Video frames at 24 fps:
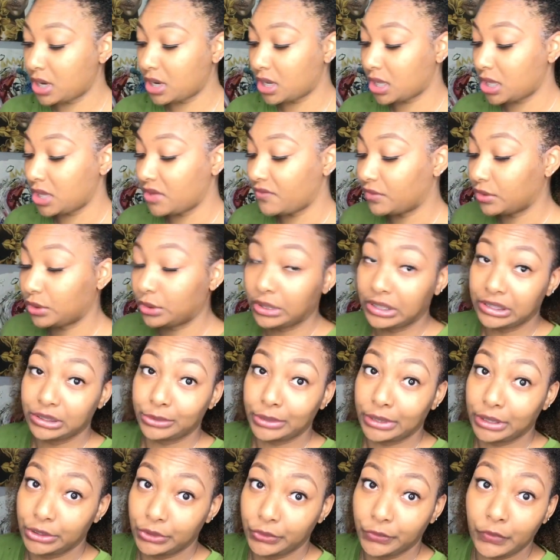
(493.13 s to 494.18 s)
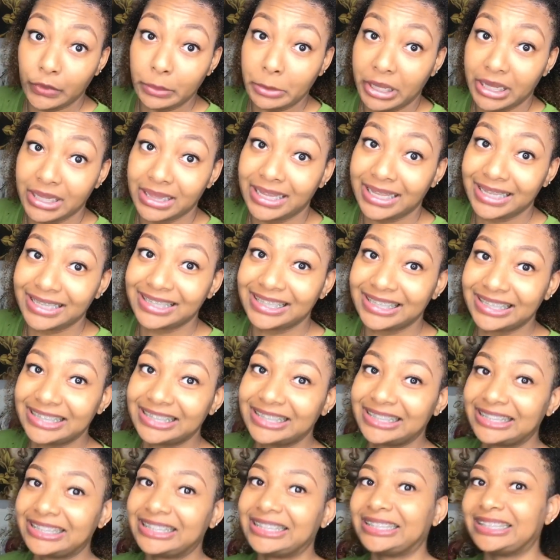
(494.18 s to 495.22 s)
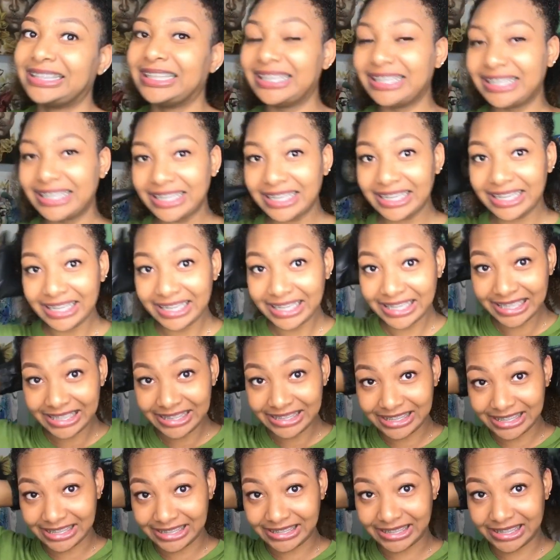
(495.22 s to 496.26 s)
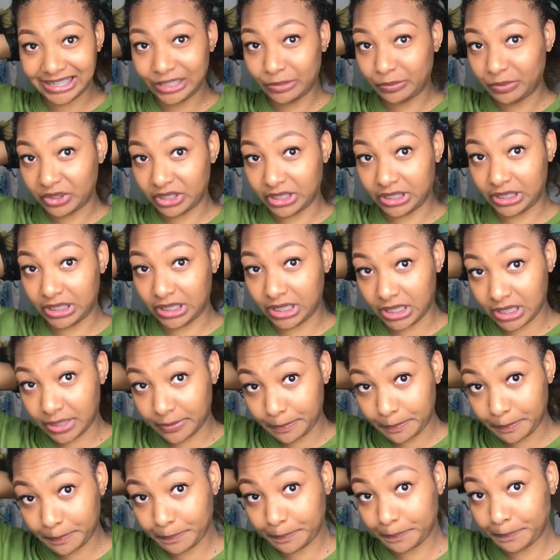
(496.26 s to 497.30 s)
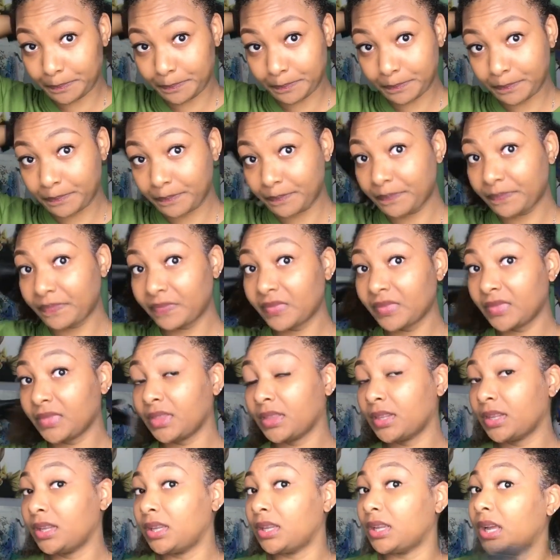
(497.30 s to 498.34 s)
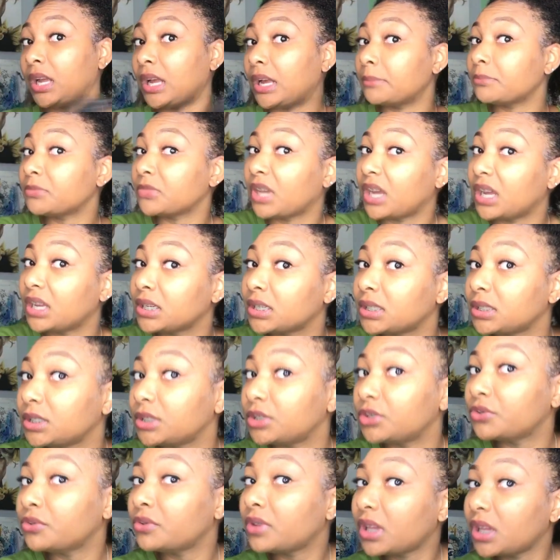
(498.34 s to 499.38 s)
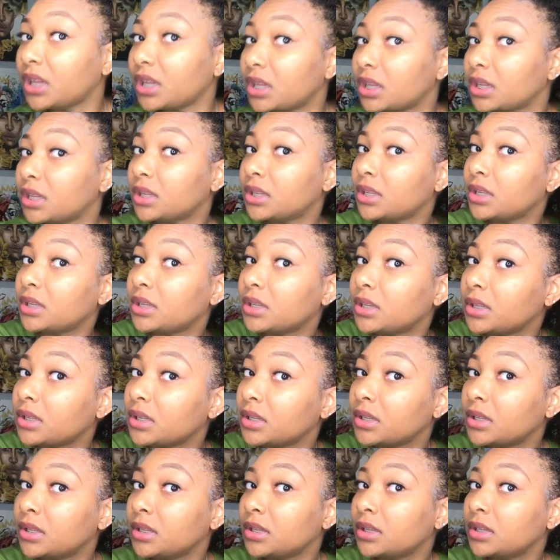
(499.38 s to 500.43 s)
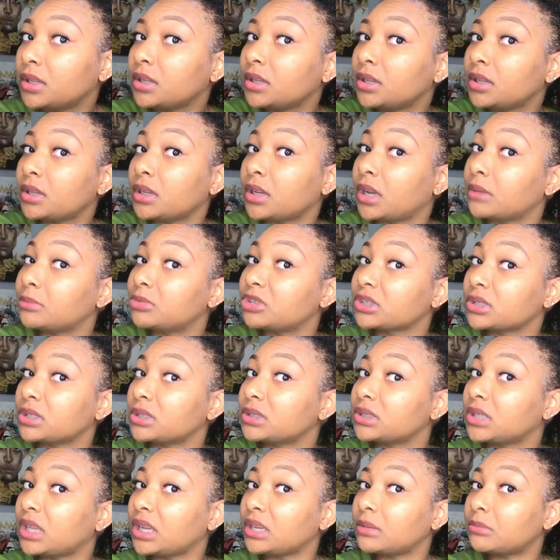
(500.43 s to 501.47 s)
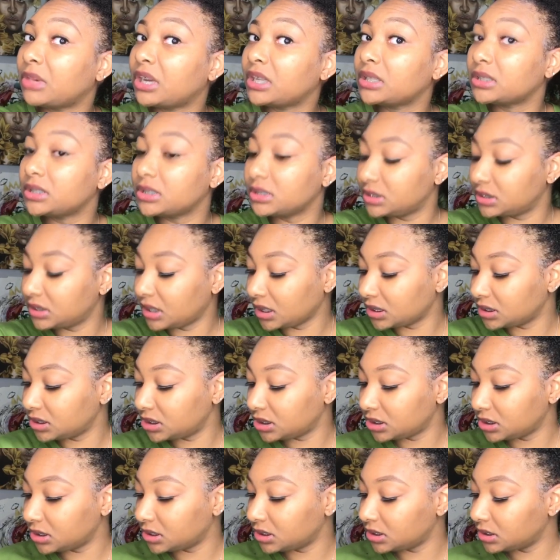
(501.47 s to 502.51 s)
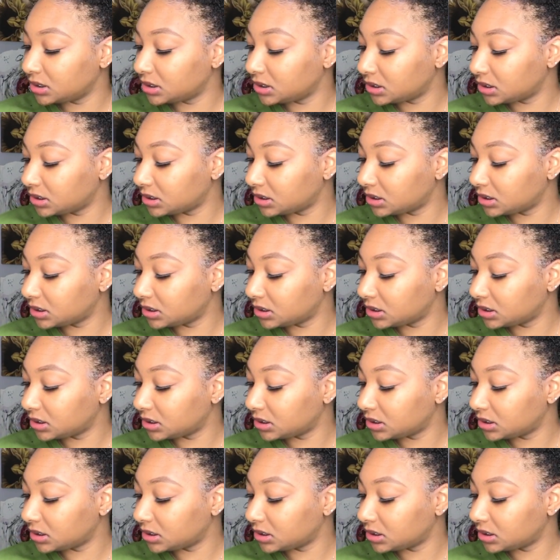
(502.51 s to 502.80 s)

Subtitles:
even though that's what I do for my clients, just to keep it neat. I'm not gonna do that. I'm just gonna take my little sections.